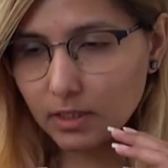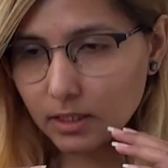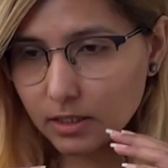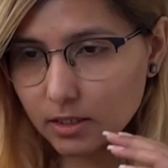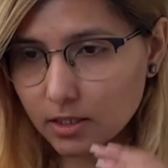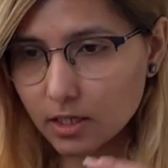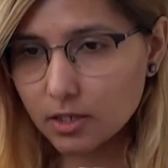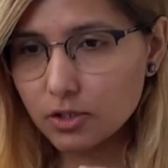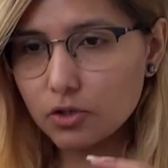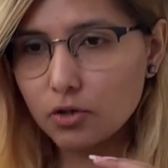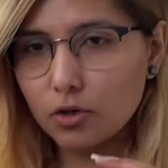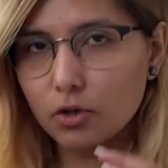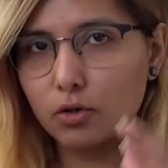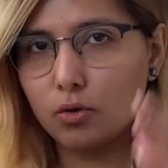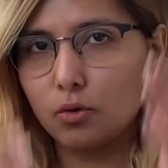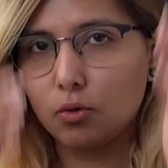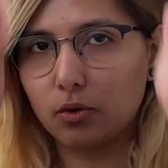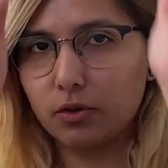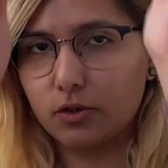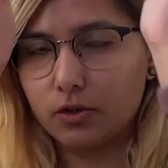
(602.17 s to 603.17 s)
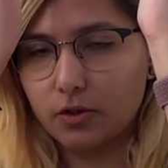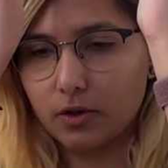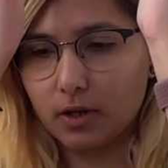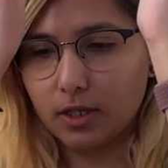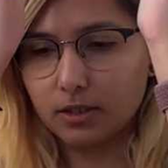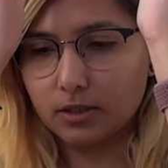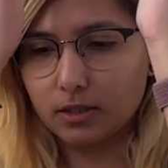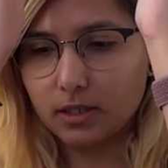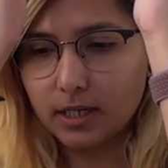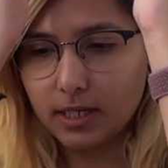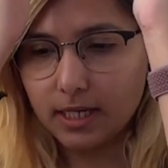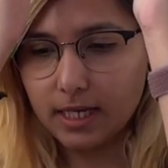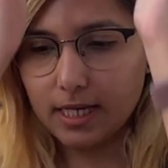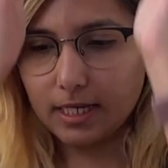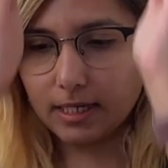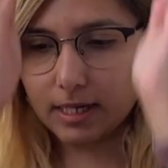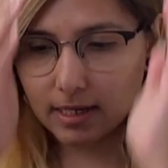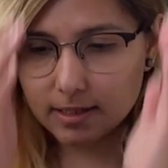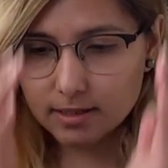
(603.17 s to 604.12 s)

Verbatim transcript: Does your code run in a